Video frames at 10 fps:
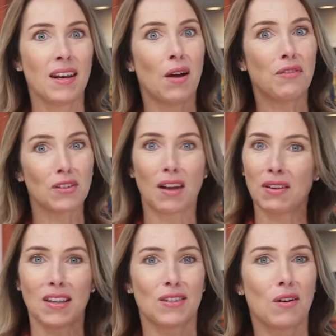Now, if you're
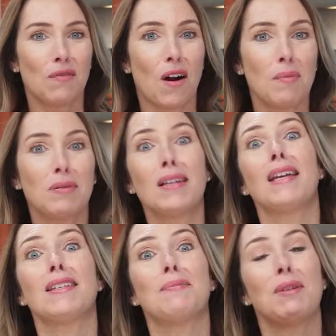loving this so far,
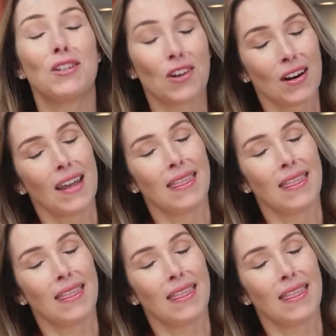please be sure to